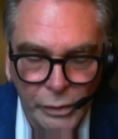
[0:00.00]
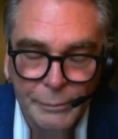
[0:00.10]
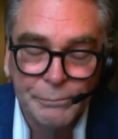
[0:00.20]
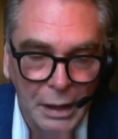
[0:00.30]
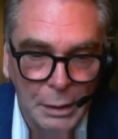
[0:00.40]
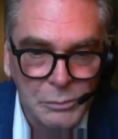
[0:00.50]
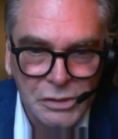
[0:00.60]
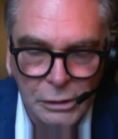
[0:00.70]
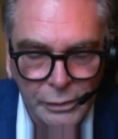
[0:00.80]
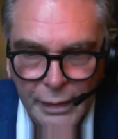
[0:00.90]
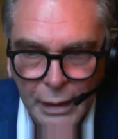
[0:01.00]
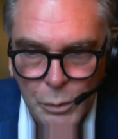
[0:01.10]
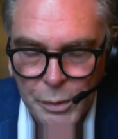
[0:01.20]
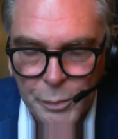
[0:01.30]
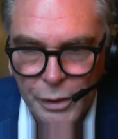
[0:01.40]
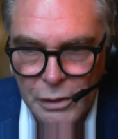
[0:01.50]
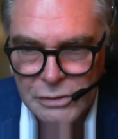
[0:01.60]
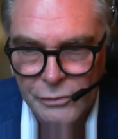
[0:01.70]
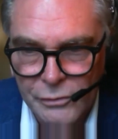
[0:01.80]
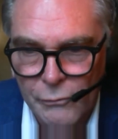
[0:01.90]
then absolutely that would be part
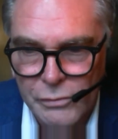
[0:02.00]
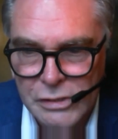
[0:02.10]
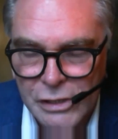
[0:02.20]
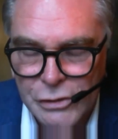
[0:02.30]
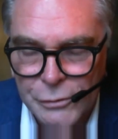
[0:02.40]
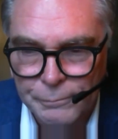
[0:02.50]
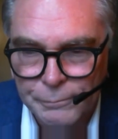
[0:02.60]
of the conversation.